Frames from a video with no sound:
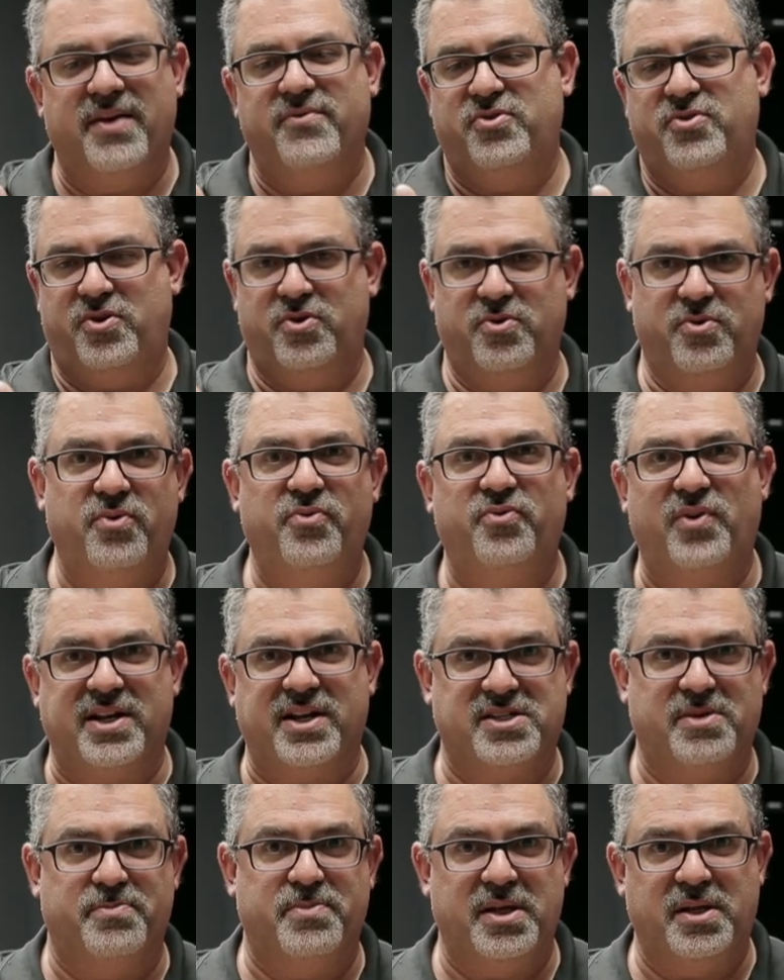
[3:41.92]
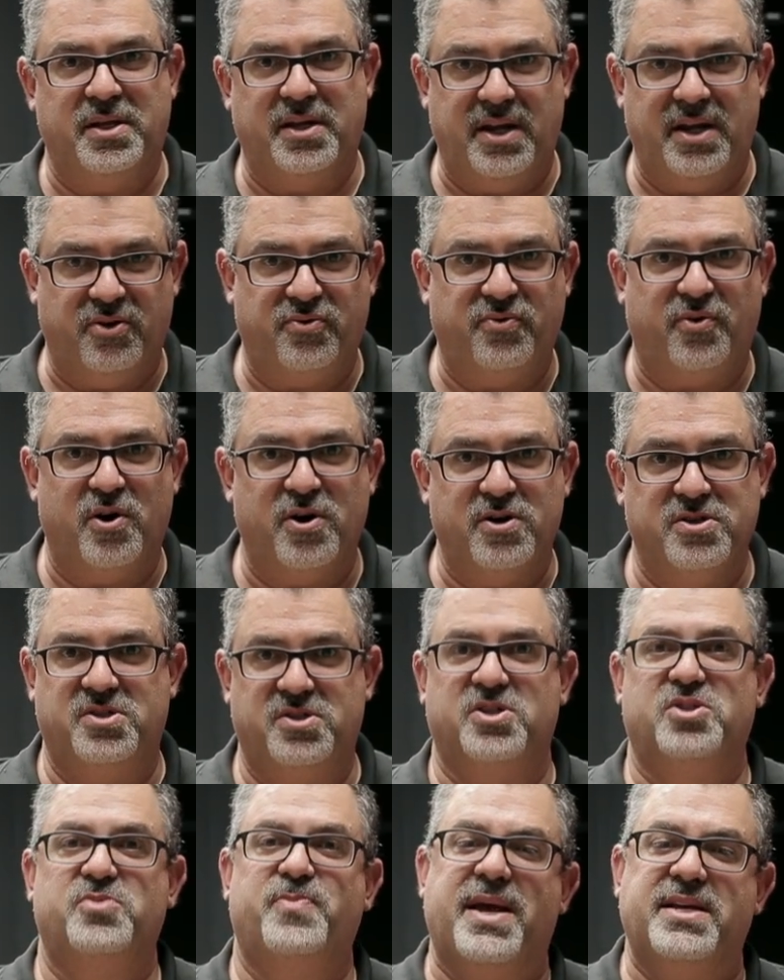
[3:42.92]
gives you flexibility as far as
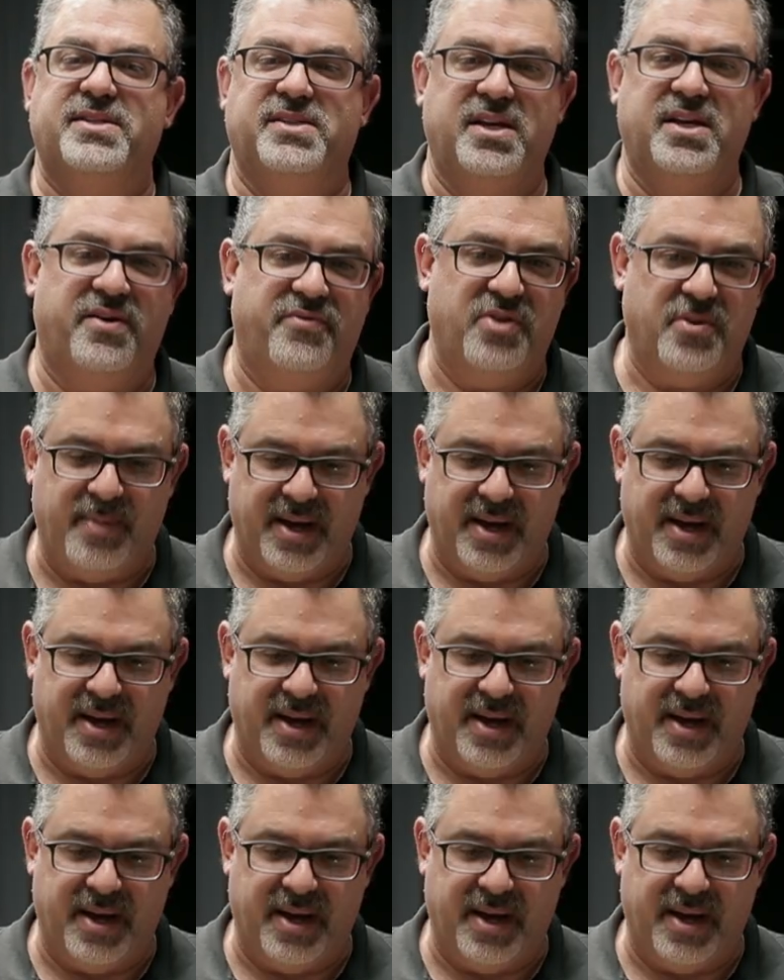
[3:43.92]
the spacing of the